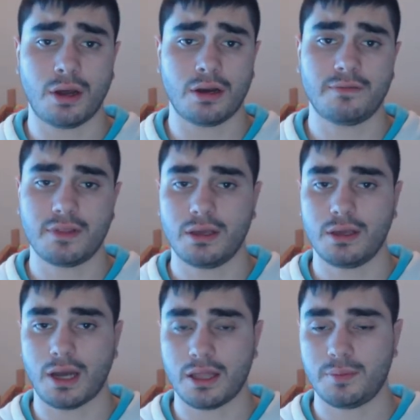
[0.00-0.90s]
none of
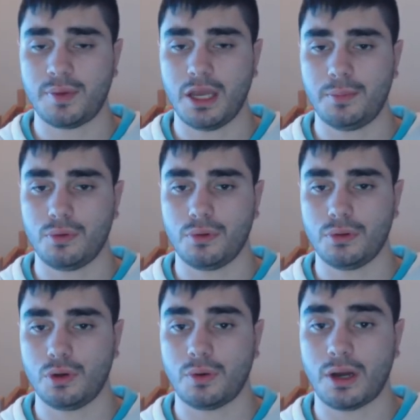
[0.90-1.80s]
the other
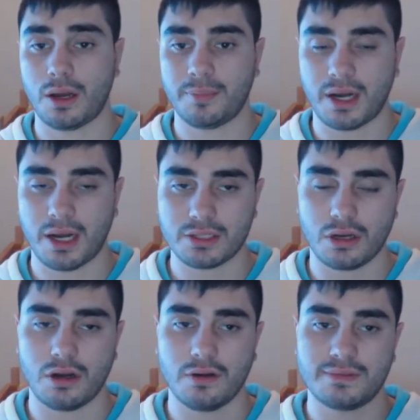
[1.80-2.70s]
people who are part
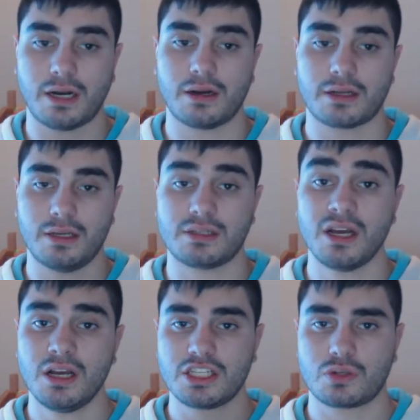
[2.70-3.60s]
of Zaraki's
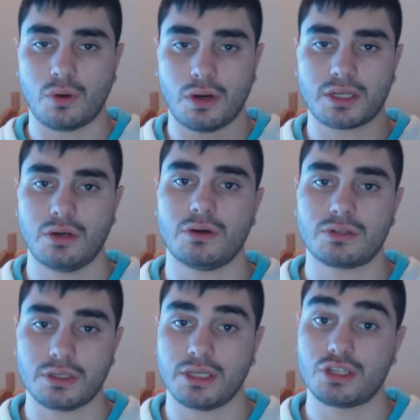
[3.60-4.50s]
squad can
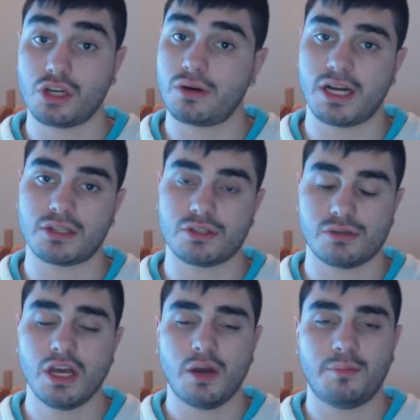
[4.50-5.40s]
also send her
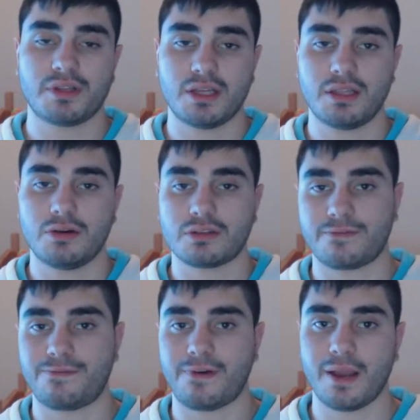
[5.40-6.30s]
Reiatsu. But then there was a
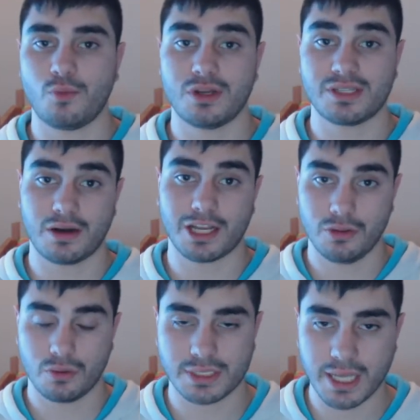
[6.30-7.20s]
frame where
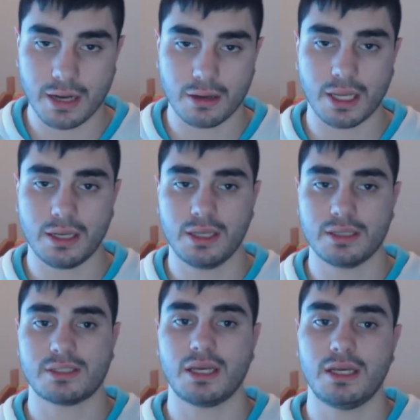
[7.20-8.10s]
Zaraki looks down and he
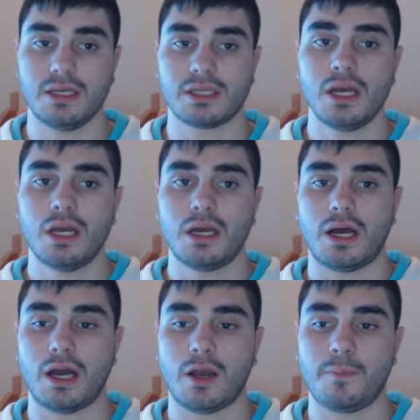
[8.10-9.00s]
sees
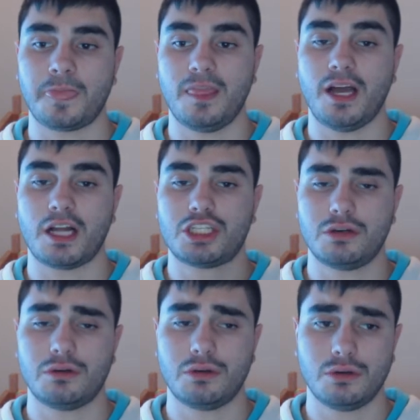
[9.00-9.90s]

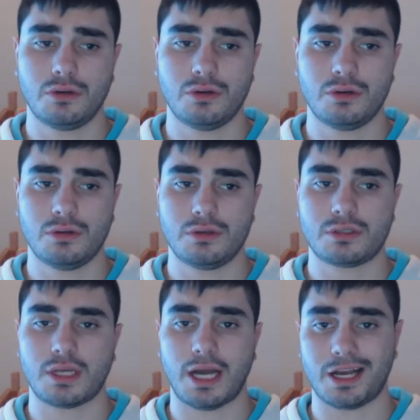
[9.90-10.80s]

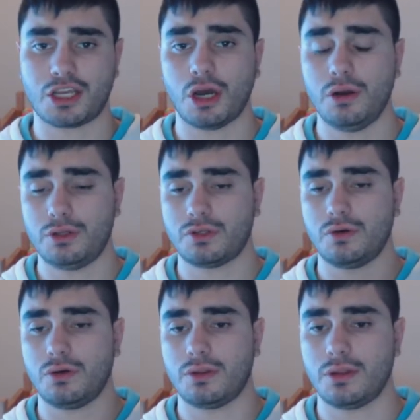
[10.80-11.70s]
Yachiru's coat,
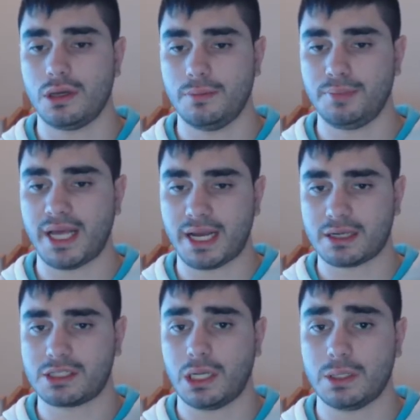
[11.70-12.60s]
or the
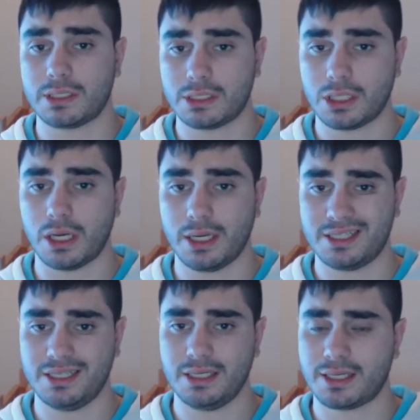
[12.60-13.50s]
Black Soul
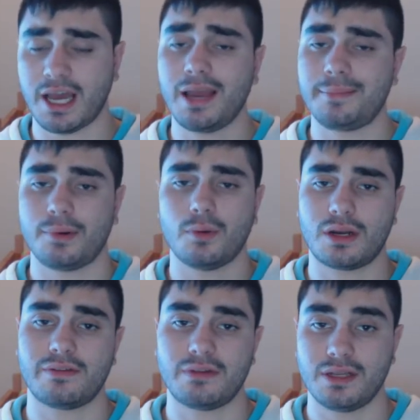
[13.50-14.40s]
Society cape, or
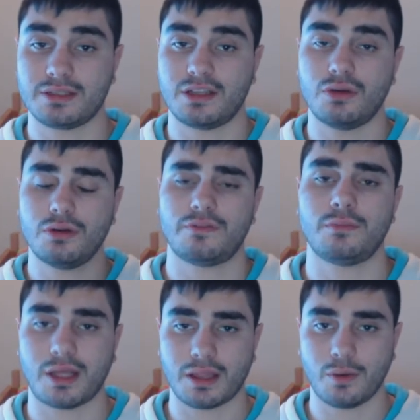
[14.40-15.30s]
whatever it is, the
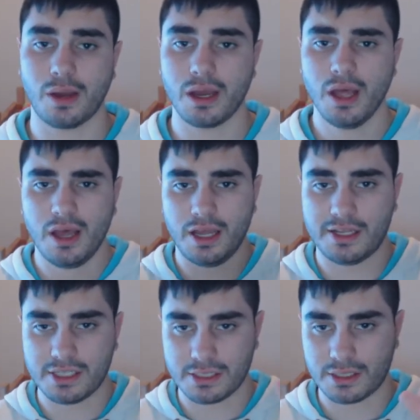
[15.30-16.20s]
uniform that they wear.
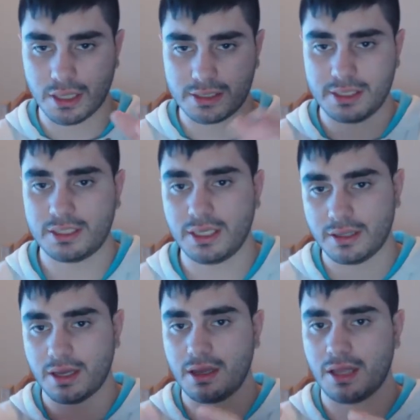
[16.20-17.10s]
It's just sitting
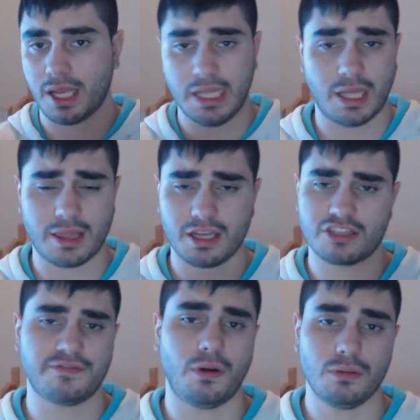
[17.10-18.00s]
there, like, I think
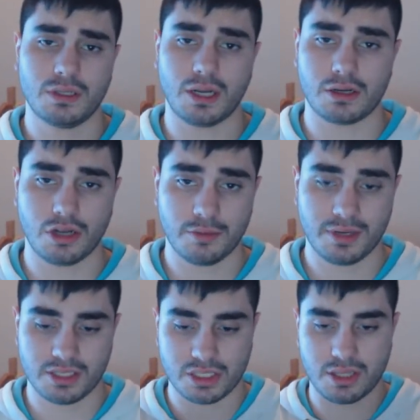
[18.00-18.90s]
it's folded, I don't know,
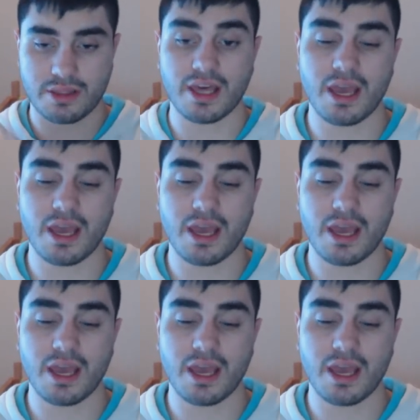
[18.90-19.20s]
but it's just